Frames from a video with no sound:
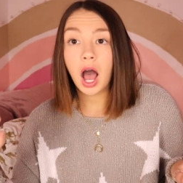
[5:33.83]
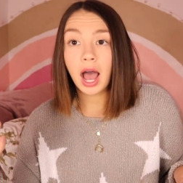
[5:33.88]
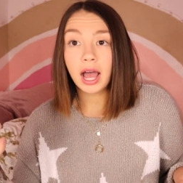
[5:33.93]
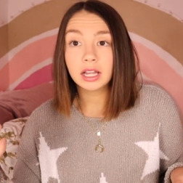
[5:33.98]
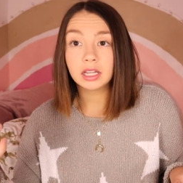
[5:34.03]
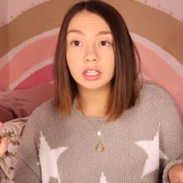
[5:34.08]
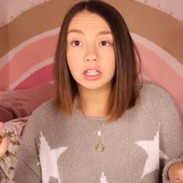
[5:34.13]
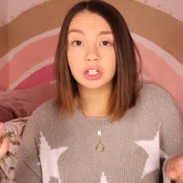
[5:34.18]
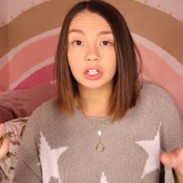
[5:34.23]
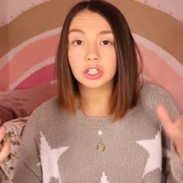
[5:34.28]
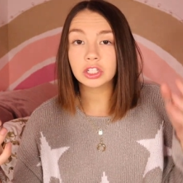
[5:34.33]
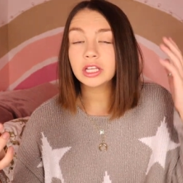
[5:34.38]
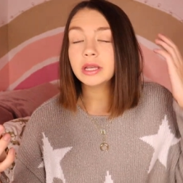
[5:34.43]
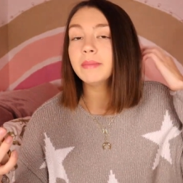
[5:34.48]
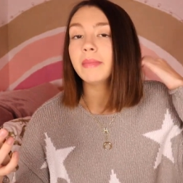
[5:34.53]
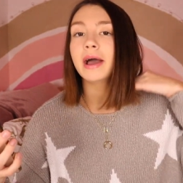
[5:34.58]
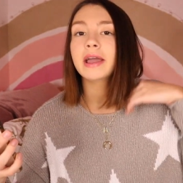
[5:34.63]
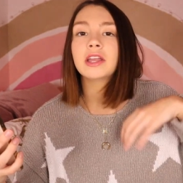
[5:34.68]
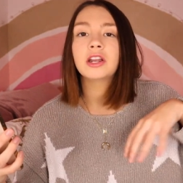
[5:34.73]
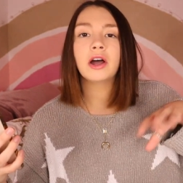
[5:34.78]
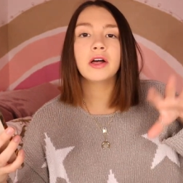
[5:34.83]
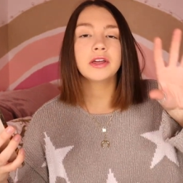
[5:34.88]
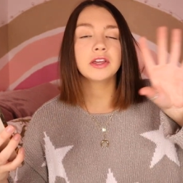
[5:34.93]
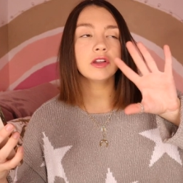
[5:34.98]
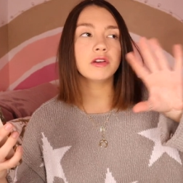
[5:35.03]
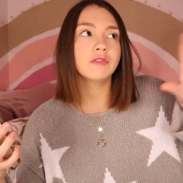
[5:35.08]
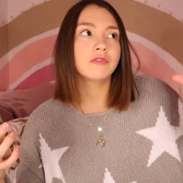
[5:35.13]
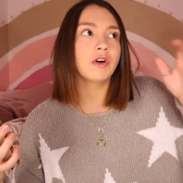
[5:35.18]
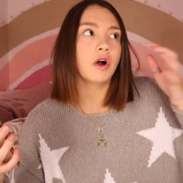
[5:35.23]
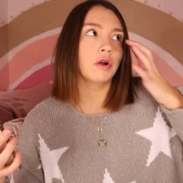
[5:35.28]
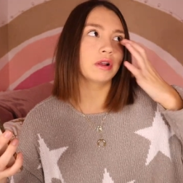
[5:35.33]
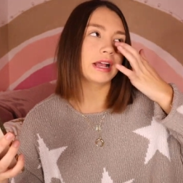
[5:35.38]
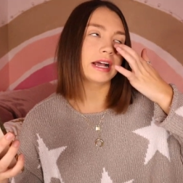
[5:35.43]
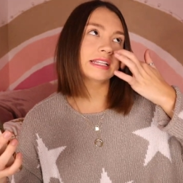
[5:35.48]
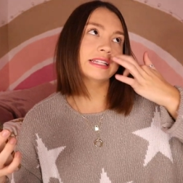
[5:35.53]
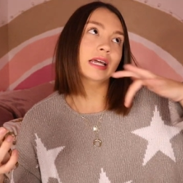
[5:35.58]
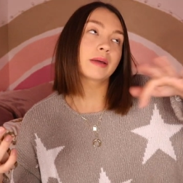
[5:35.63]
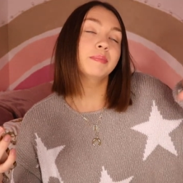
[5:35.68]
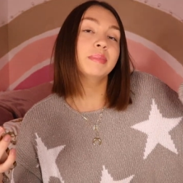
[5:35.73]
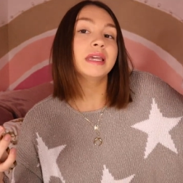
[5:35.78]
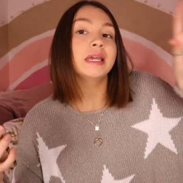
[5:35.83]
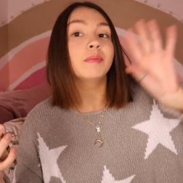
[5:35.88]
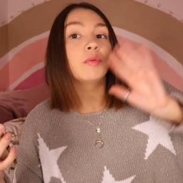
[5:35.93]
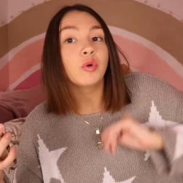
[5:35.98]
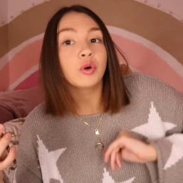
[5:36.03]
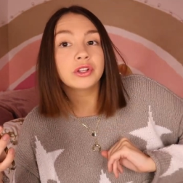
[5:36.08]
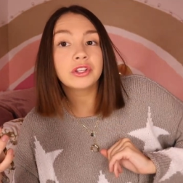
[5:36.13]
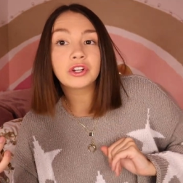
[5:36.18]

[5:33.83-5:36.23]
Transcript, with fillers: I literally my you know like your phone has like people